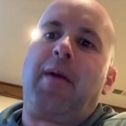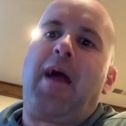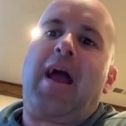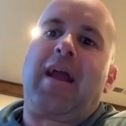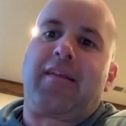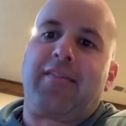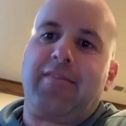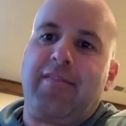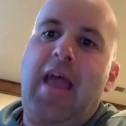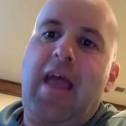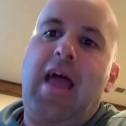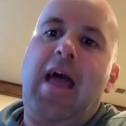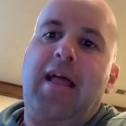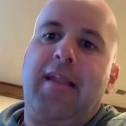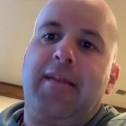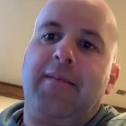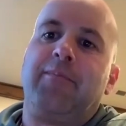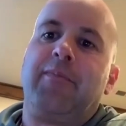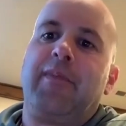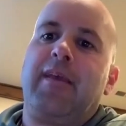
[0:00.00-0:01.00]
back
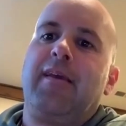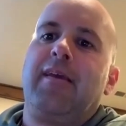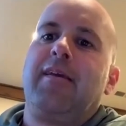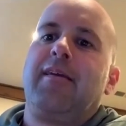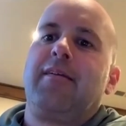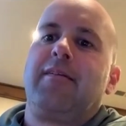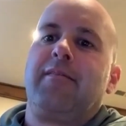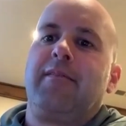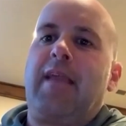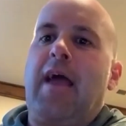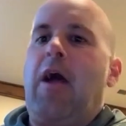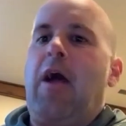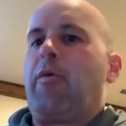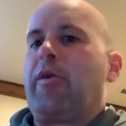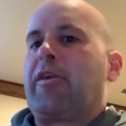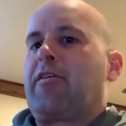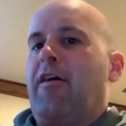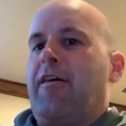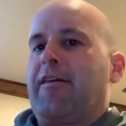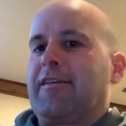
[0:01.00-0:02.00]
then. Now
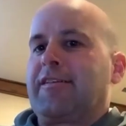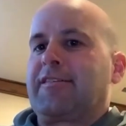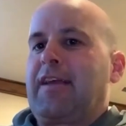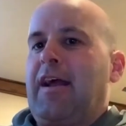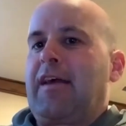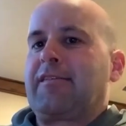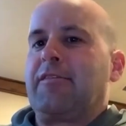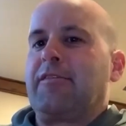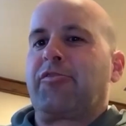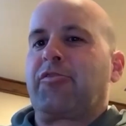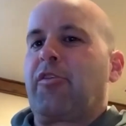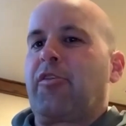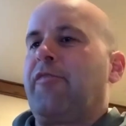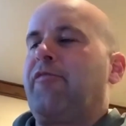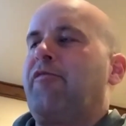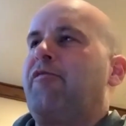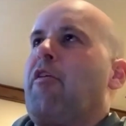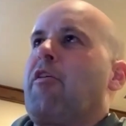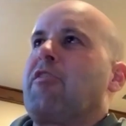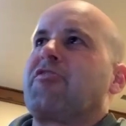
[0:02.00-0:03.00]
we call it a SaaS. It was sort
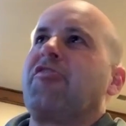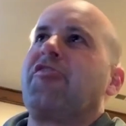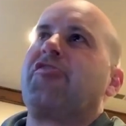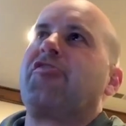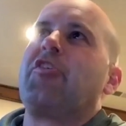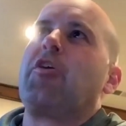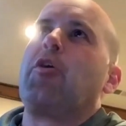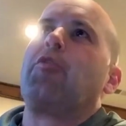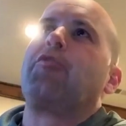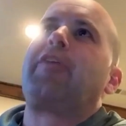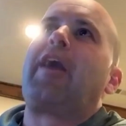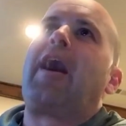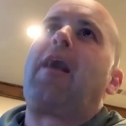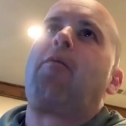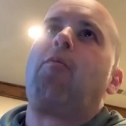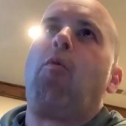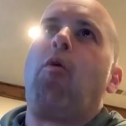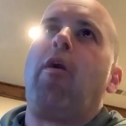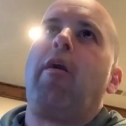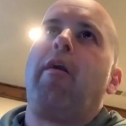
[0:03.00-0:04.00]
of version
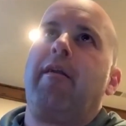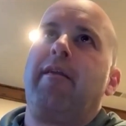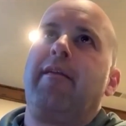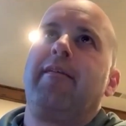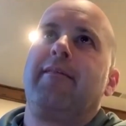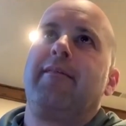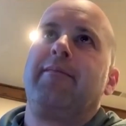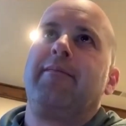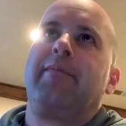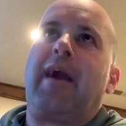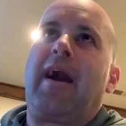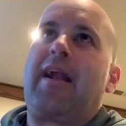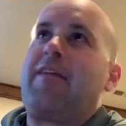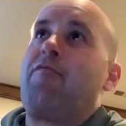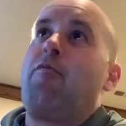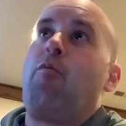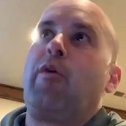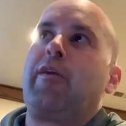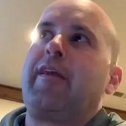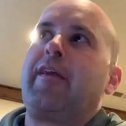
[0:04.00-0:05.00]
0.1, not
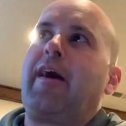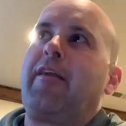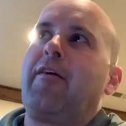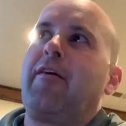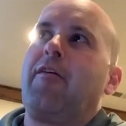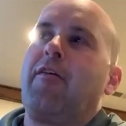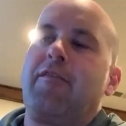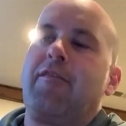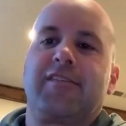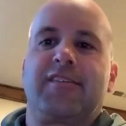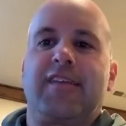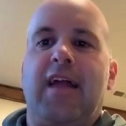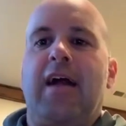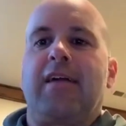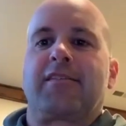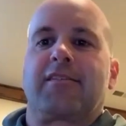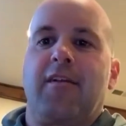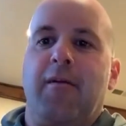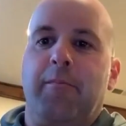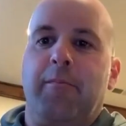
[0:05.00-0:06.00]
even 1.0, of a
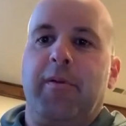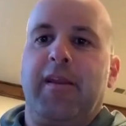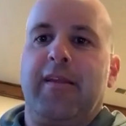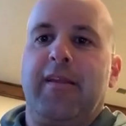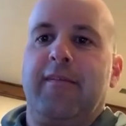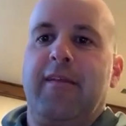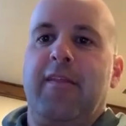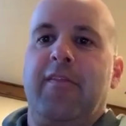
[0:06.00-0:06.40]
SaaS company.